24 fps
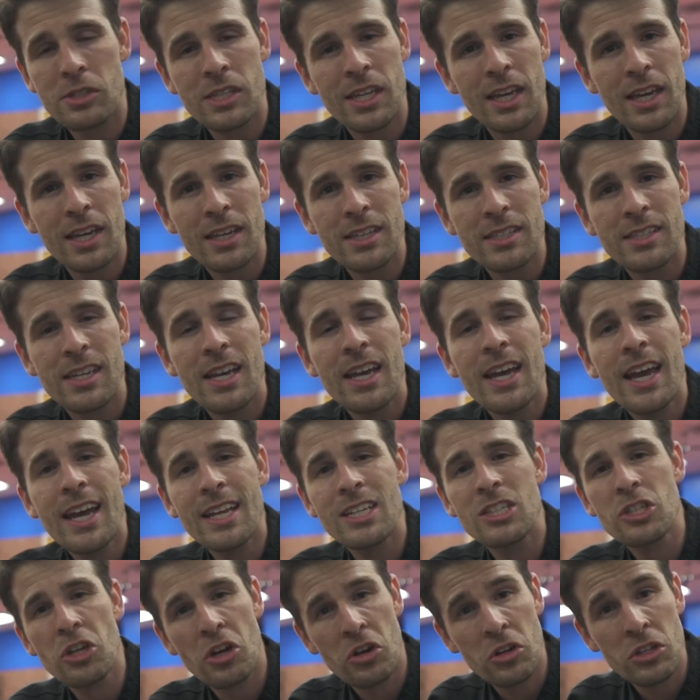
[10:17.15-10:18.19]
kicks
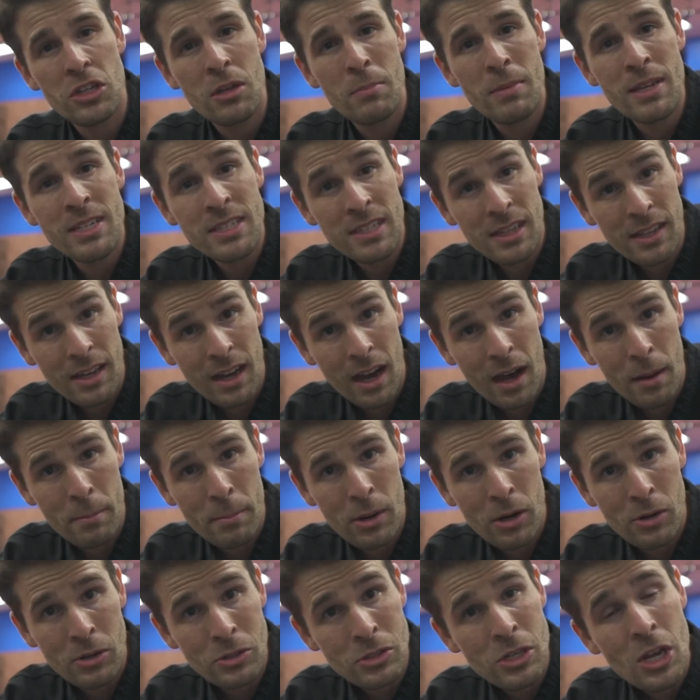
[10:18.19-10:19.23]
and turn them into
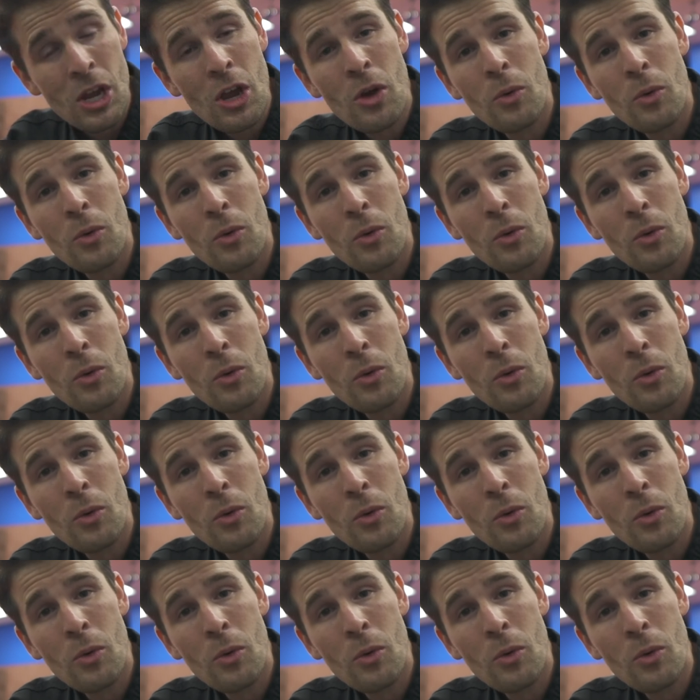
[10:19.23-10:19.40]
combos.